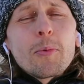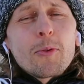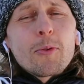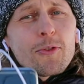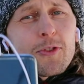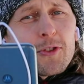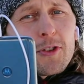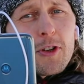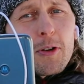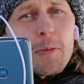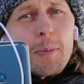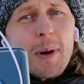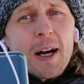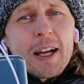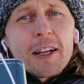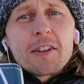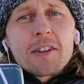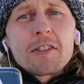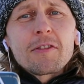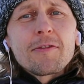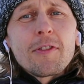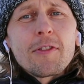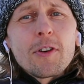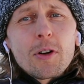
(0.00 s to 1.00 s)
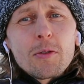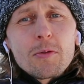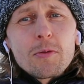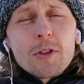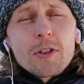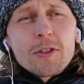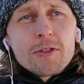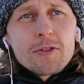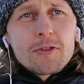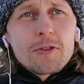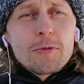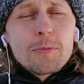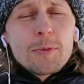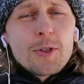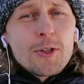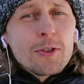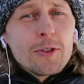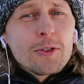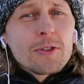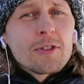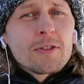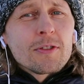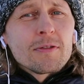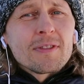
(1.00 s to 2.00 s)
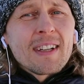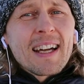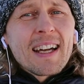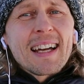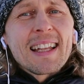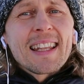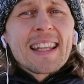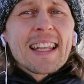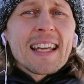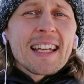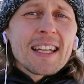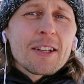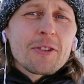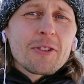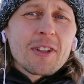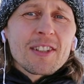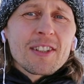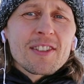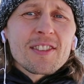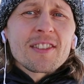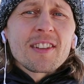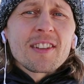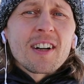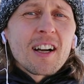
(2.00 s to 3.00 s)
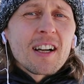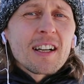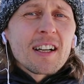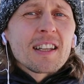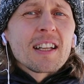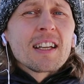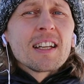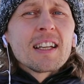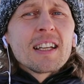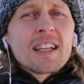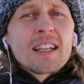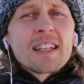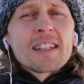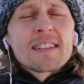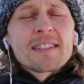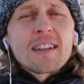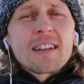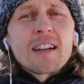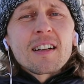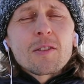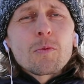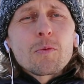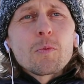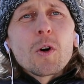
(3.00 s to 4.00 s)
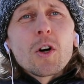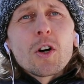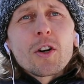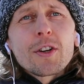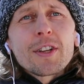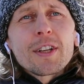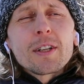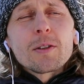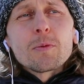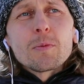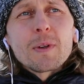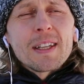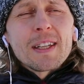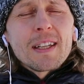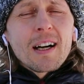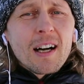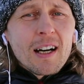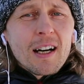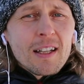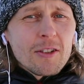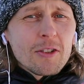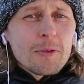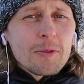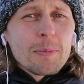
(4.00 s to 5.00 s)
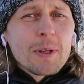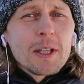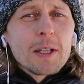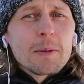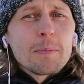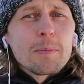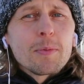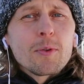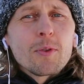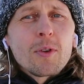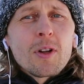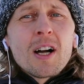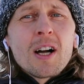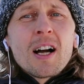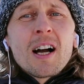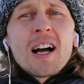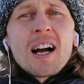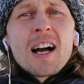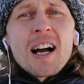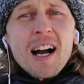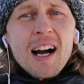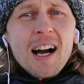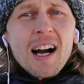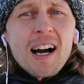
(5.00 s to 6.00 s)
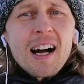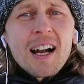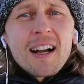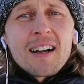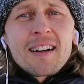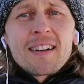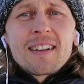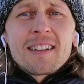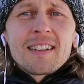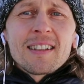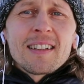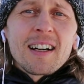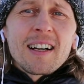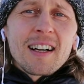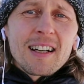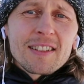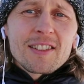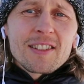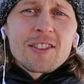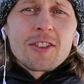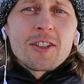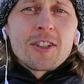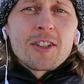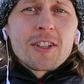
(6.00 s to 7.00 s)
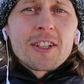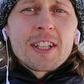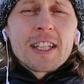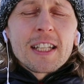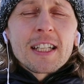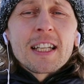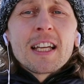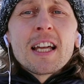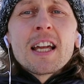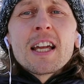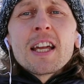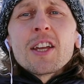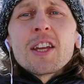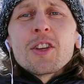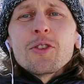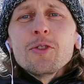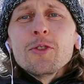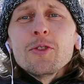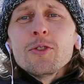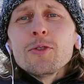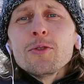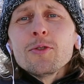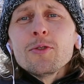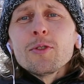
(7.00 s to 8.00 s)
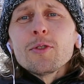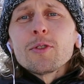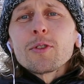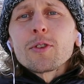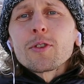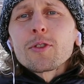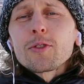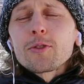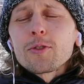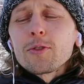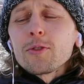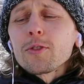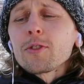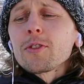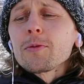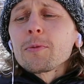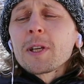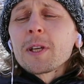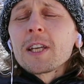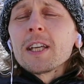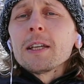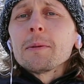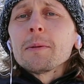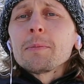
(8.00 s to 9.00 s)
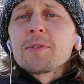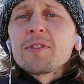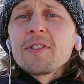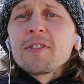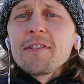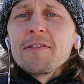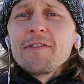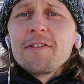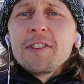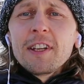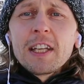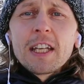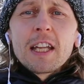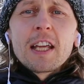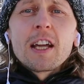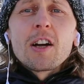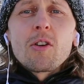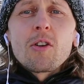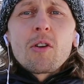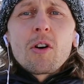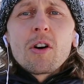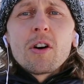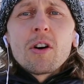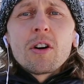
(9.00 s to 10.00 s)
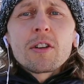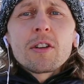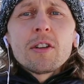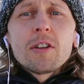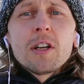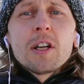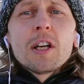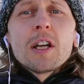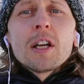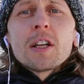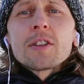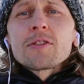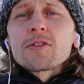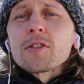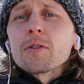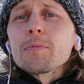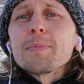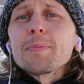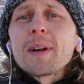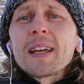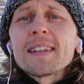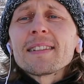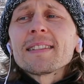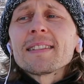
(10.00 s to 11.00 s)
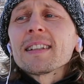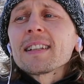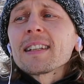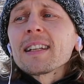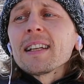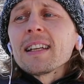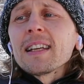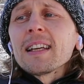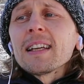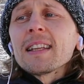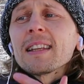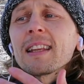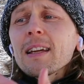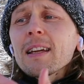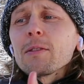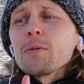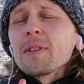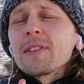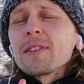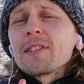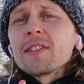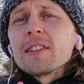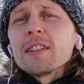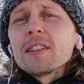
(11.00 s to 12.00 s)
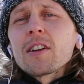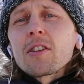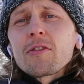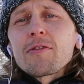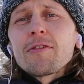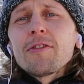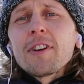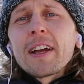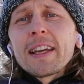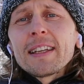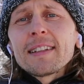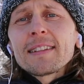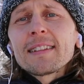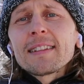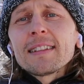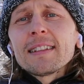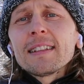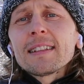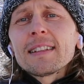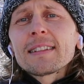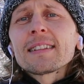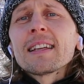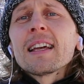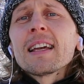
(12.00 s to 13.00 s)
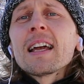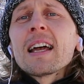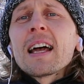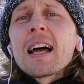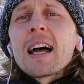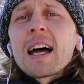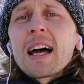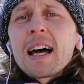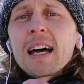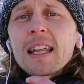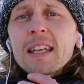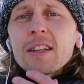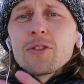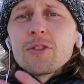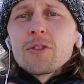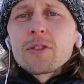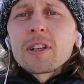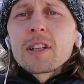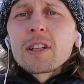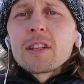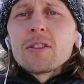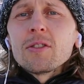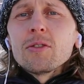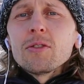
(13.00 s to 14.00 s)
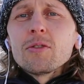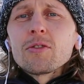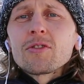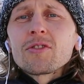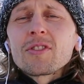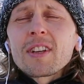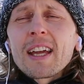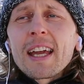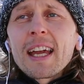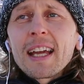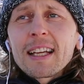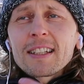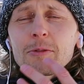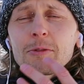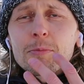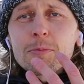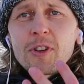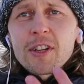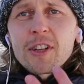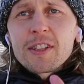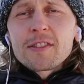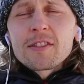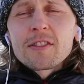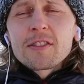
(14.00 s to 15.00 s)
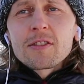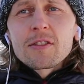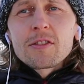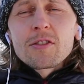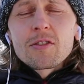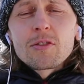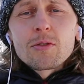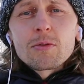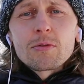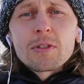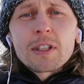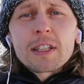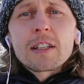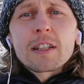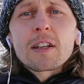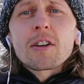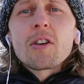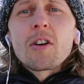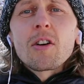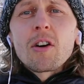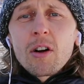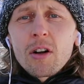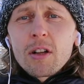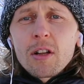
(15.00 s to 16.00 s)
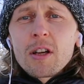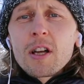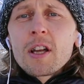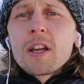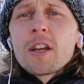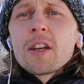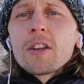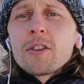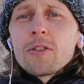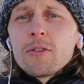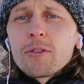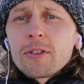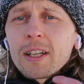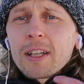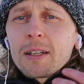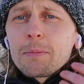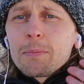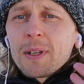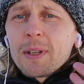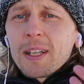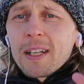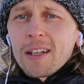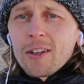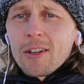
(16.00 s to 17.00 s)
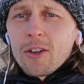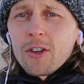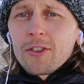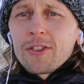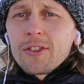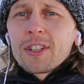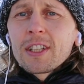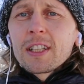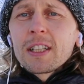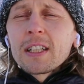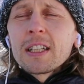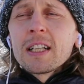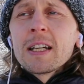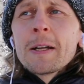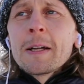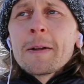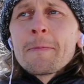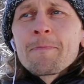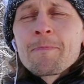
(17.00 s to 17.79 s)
put your microphone to mute, and then you can start walking when other people are talking. You could keep the video on, so basically they will see your faces, and you can use expressions during the call. You can be nodding,